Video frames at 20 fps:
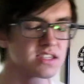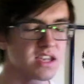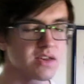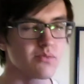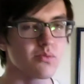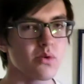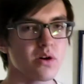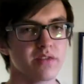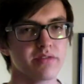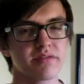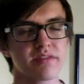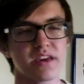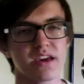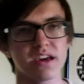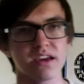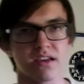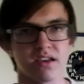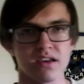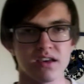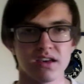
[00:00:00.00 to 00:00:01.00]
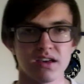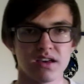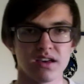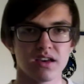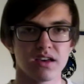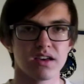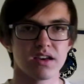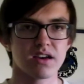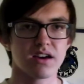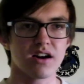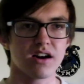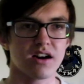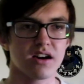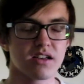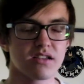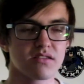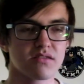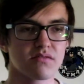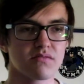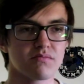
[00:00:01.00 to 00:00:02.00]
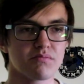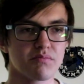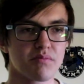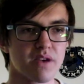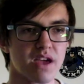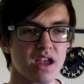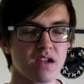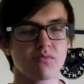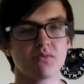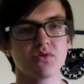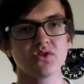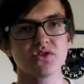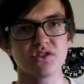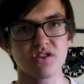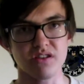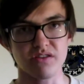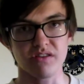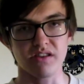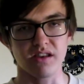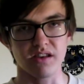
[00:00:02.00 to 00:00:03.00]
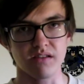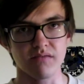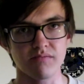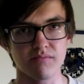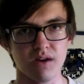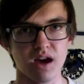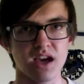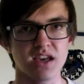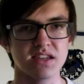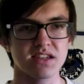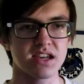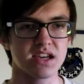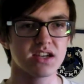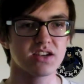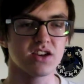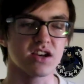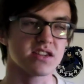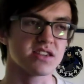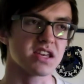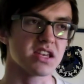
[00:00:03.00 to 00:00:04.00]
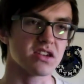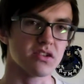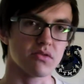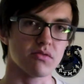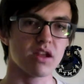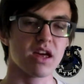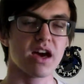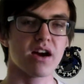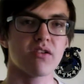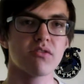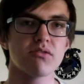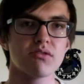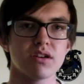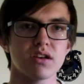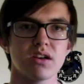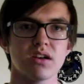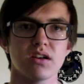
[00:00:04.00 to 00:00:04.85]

say one thing. Animals during the Ice Age, as they do now,